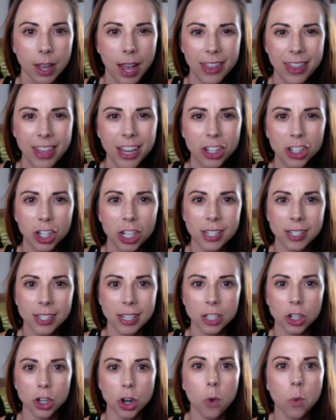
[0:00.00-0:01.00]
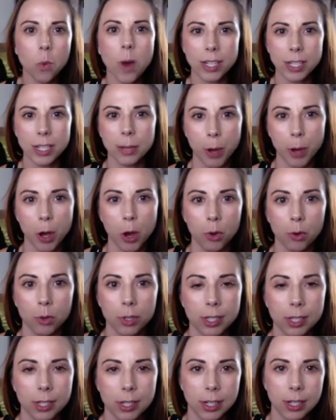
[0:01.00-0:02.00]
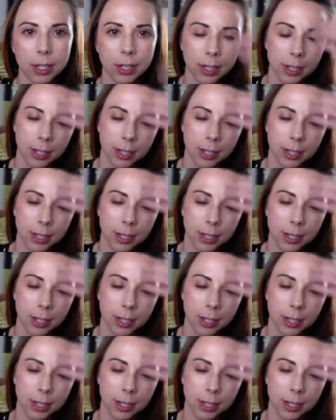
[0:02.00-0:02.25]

I think she just doesn't know what to post.